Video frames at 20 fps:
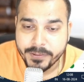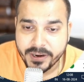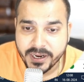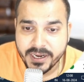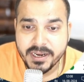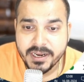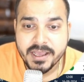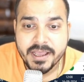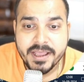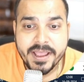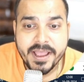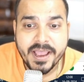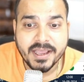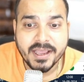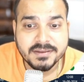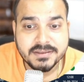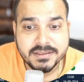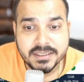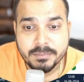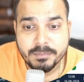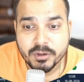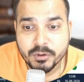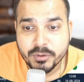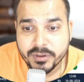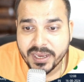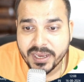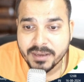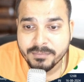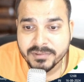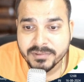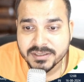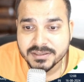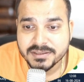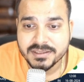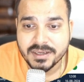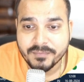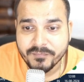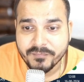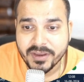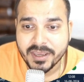Right, and CPU time is
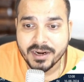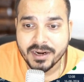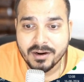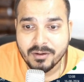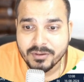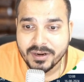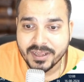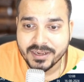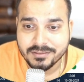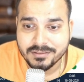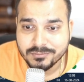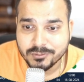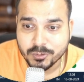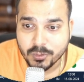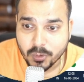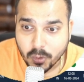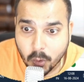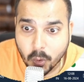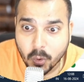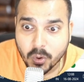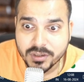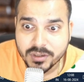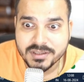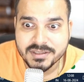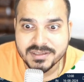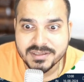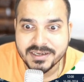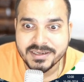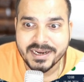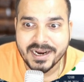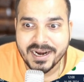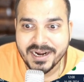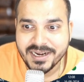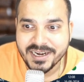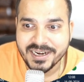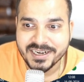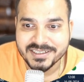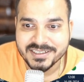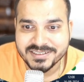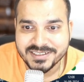somewhere around, like, to load this entire
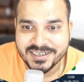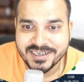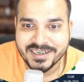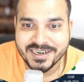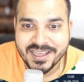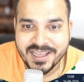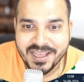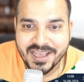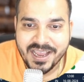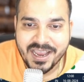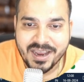data set